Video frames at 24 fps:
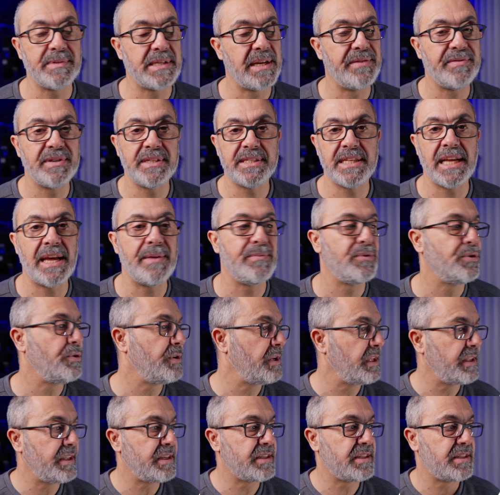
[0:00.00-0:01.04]
Every time you
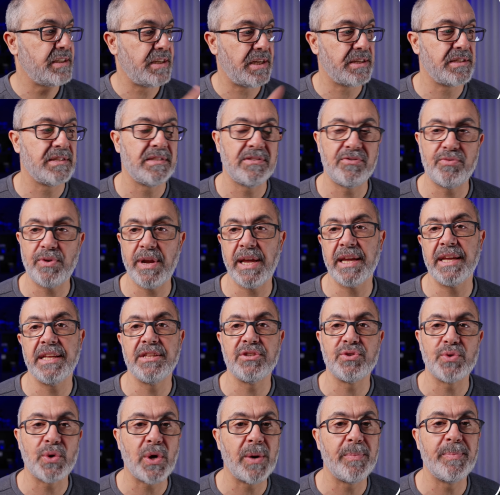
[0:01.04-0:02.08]
need it, just drag and
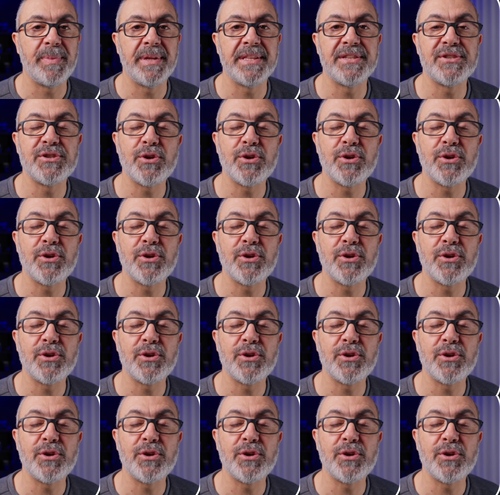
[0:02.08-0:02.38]
drop it.